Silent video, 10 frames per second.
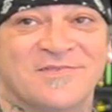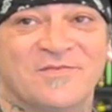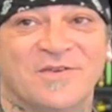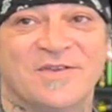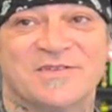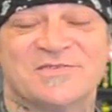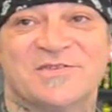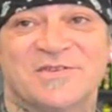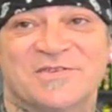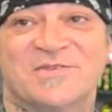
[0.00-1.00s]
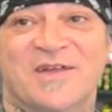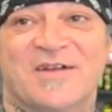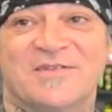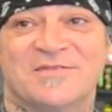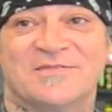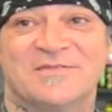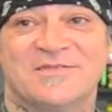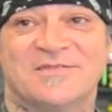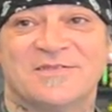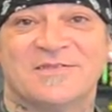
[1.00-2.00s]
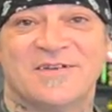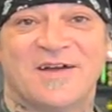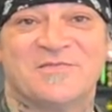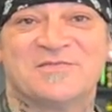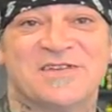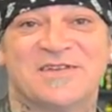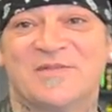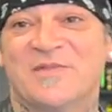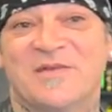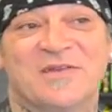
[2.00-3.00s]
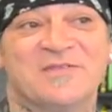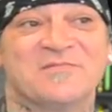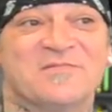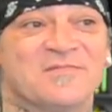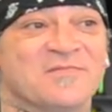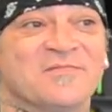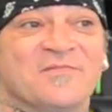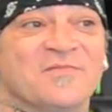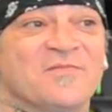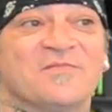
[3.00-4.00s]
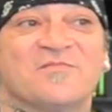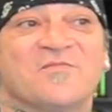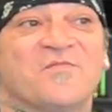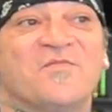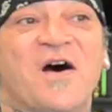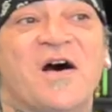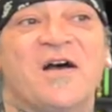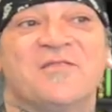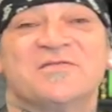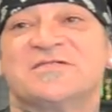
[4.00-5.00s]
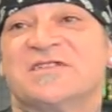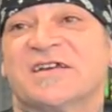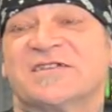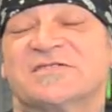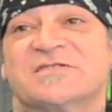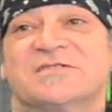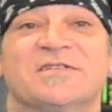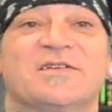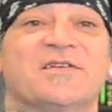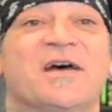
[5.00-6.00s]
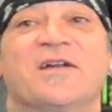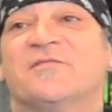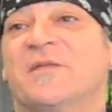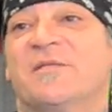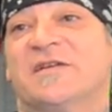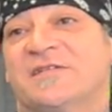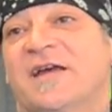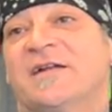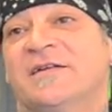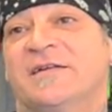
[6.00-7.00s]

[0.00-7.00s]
It really is a little too loud. I'm sitting at maybe 5, 6 out of maybe a 10,